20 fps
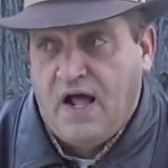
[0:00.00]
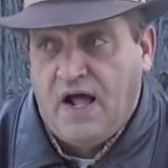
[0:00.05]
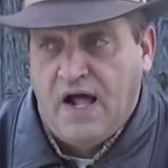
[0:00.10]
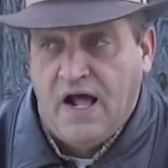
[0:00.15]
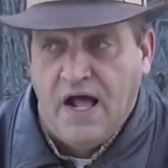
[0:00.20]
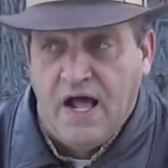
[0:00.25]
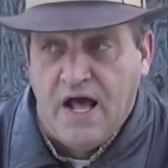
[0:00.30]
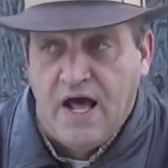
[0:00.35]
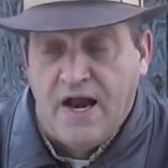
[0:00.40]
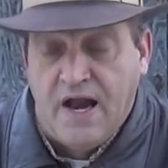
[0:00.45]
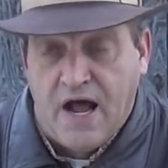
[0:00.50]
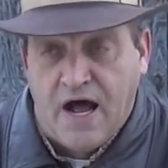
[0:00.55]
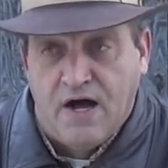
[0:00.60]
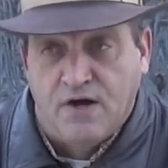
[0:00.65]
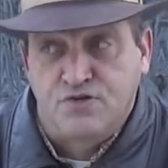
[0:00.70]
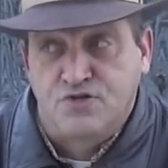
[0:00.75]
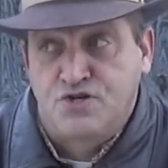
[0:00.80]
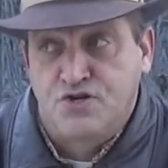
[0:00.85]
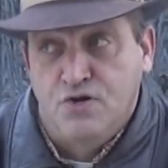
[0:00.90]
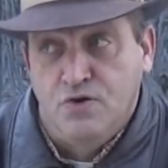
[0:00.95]
And
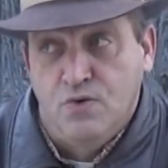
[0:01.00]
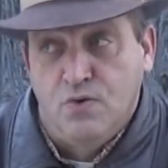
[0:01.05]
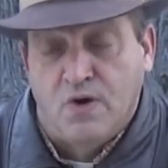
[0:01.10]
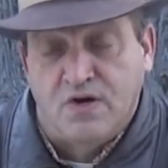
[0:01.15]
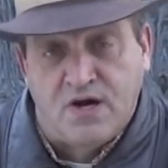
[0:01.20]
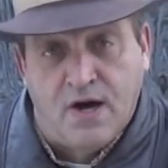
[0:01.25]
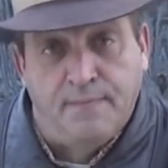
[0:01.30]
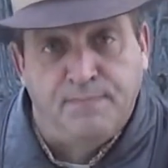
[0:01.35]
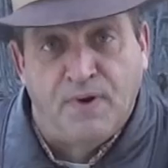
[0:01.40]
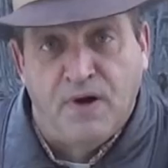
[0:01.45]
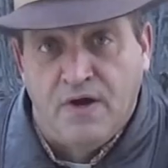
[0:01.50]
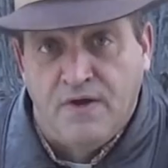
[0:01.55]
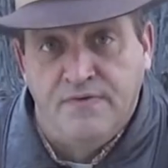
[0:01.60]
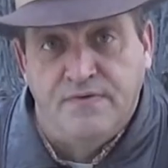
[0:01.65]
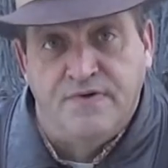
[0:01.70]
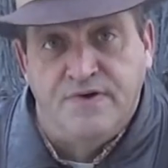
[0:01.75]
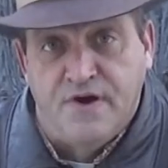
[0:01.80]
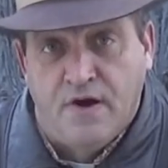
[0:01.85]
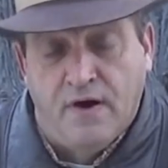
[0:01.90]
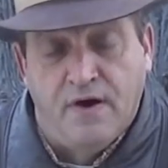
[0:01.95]
out to a couple of
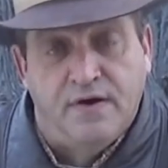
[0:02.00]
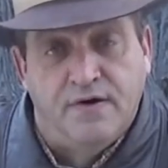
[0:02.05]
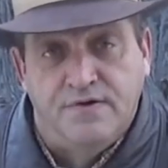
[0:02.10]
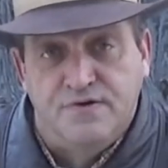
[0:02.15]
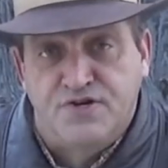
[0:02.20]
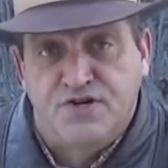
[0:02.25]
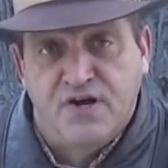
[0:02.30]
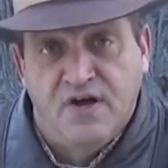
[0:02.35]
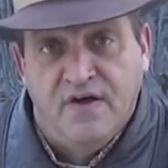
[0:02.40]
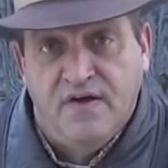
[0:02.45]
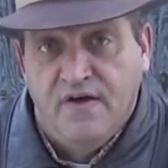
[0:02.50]
hundred yards,